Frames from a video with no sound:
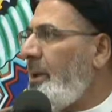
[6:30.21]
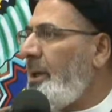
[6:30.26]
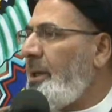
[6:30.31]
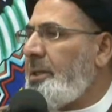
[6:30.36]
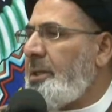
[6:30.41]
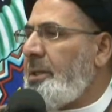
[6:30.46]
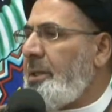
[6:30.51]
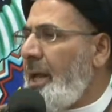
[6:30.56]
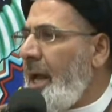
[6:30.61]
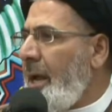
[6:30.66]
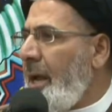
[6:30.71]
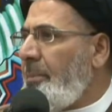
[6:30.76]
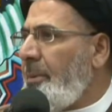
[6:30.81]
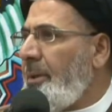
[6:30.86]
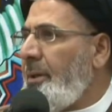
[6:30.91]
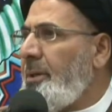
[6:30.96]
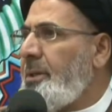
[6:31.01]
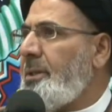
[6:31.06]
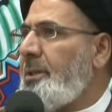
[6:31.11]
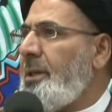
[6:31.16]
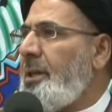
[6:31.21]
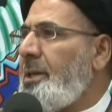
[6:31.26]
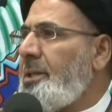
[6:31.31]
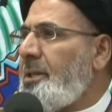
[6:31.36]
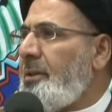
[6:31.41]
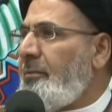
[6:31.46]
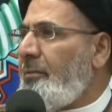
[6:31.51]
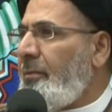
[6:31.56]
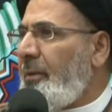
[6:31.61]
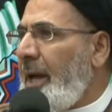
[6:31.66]
his neighbors,
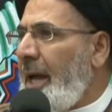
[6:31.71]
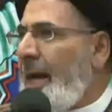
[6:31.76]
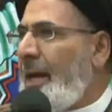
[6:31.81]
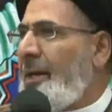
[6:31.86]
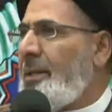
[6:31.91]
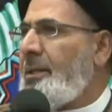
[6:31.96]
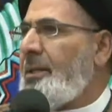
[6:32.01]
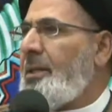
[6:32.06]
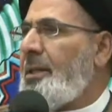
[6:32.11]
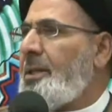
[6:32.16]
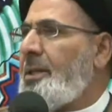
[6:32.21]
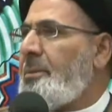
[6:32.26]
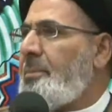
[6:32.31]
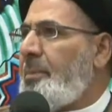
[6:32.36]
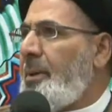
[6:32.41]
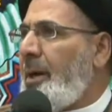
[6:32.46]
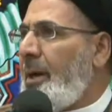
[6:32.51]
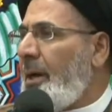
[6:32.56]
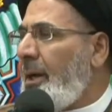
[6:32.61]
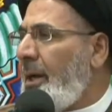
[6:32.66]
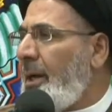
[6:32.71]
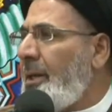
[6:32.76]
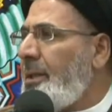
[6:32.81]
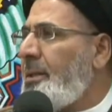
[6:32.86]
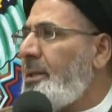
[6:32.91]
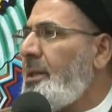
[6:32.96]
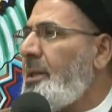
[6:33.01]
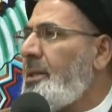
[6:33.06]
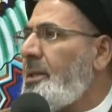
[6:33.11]
his friends, his parents,